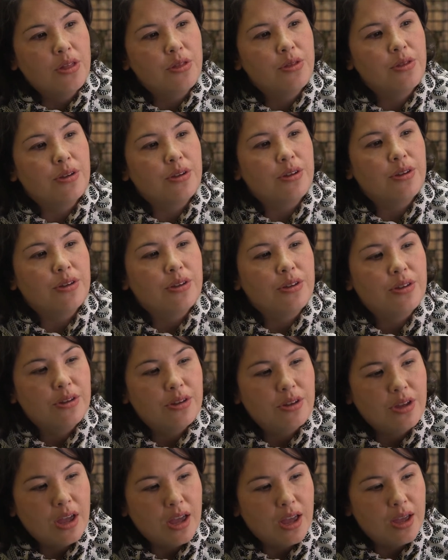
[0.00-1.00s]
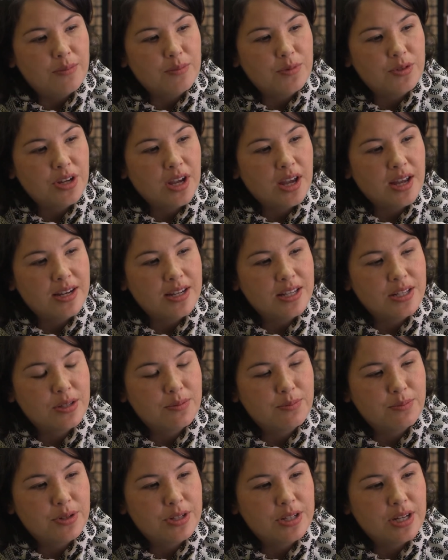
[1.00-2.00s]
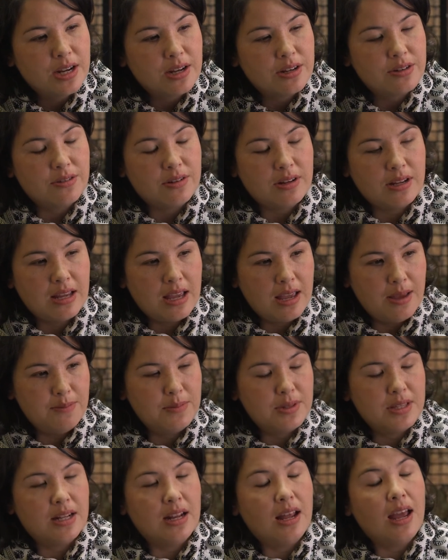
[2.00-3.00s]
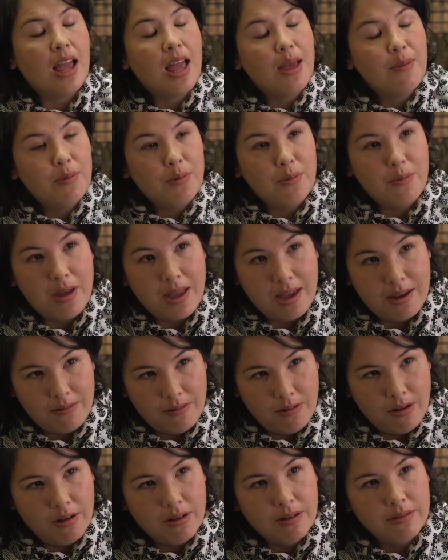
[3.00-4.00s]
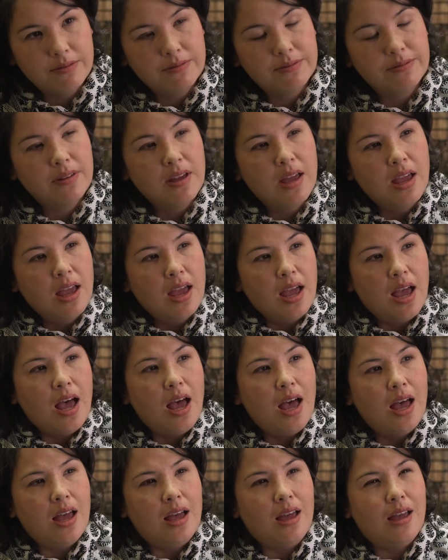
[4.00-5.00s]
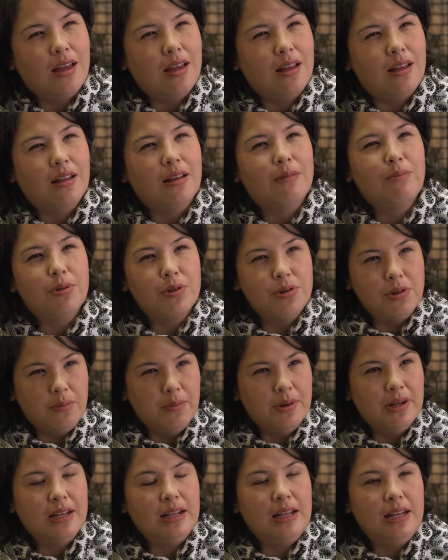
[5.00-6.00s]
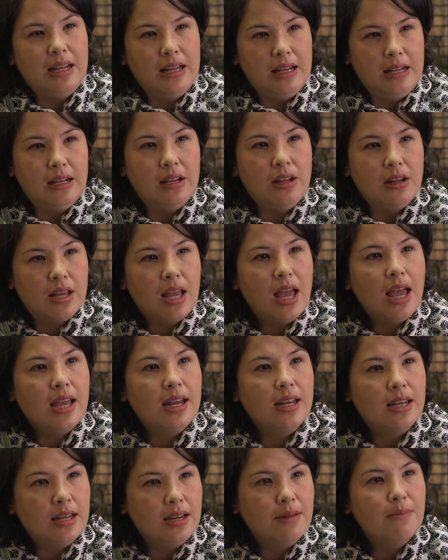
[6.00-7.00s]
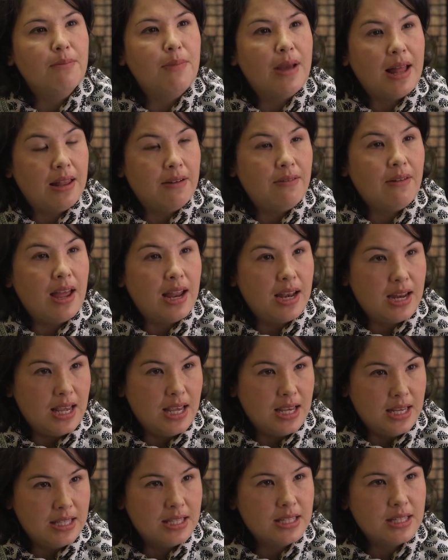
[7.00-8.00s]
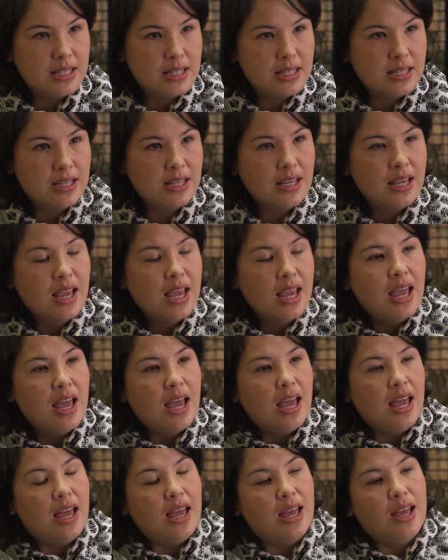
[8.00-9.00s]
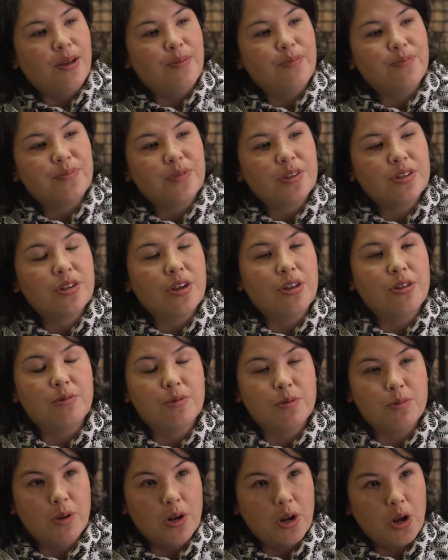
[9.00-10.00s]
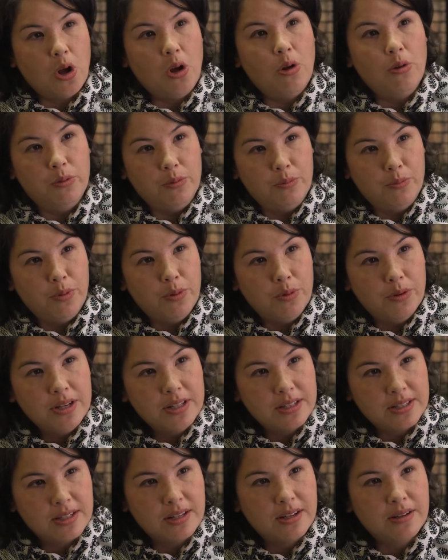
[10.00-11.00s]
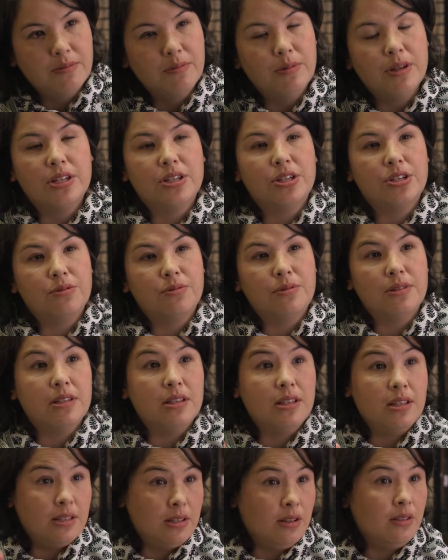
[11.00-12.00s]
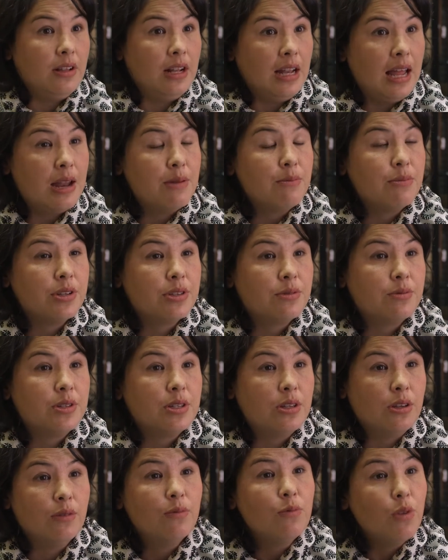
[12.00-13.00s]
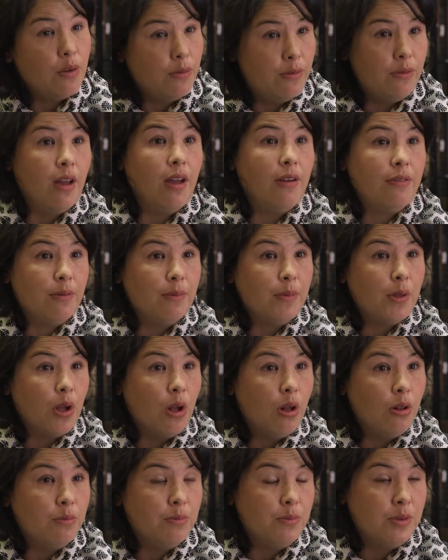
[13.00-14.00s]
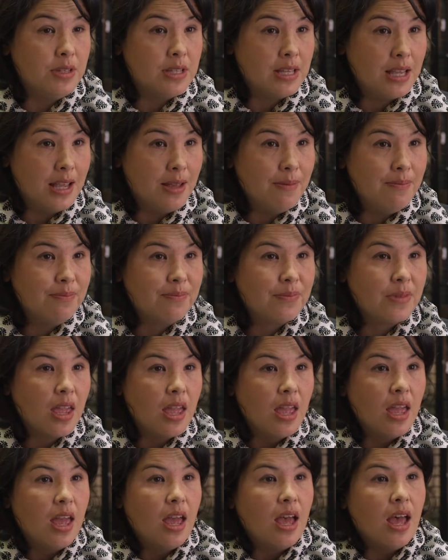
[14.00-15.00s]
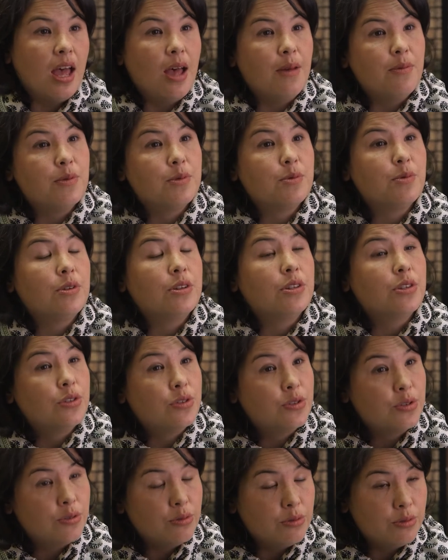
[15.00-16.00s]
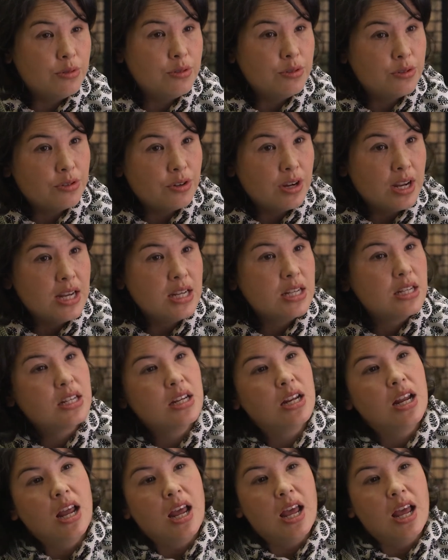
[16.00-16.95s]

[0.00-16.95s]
The Chinese protectorate camps that I am aware of are predominantly located in Ballarat East. So there was one at Golden Point, which is on the Landbruce Reserve, not far from the Gold Museum. There was one in Stall Street